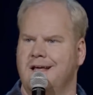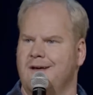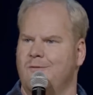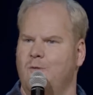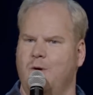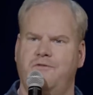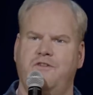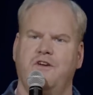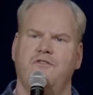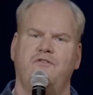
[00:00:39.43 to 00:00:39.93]

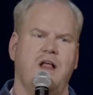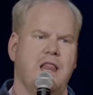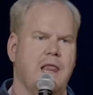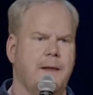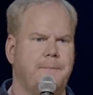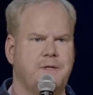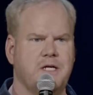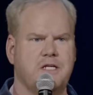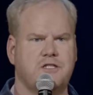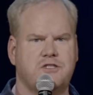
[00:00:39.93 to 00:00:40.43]
we've
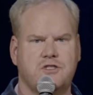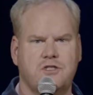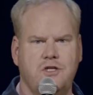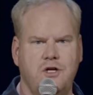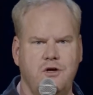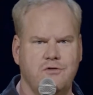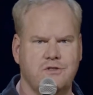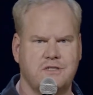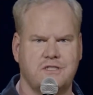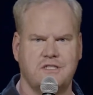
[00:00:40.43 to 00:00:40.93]
developed
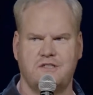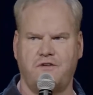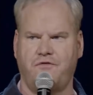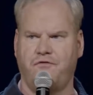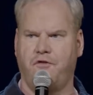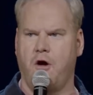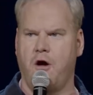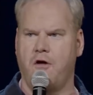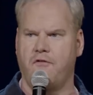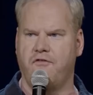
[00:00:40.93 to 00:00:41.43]
excuses
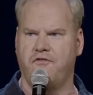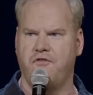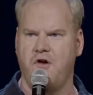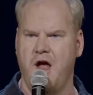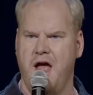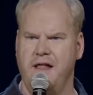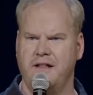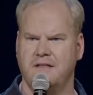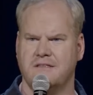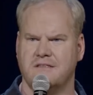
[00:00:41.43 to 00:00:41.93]
for our
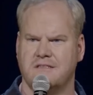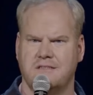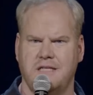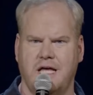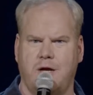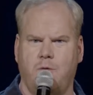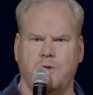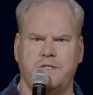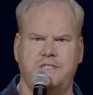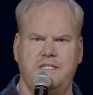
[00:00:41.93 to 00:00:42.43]
friends,
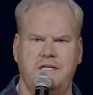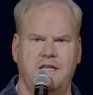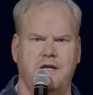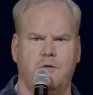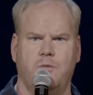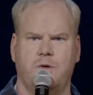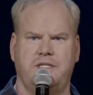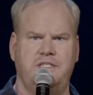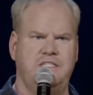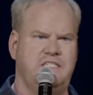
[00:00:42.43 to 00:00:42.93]
like we're
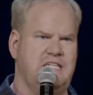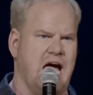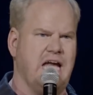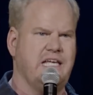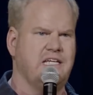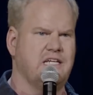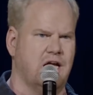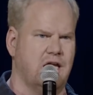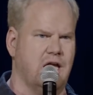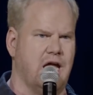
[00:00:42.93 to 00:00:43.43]
dealing with
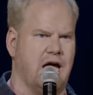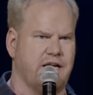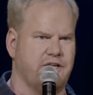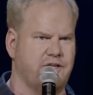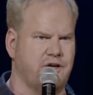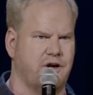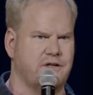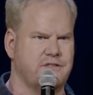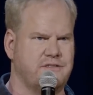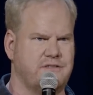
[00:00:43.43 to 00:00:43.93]
debt
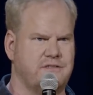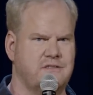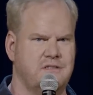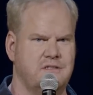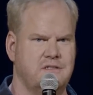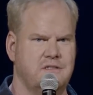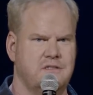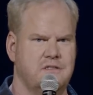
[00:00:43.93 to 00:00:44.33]
collectors.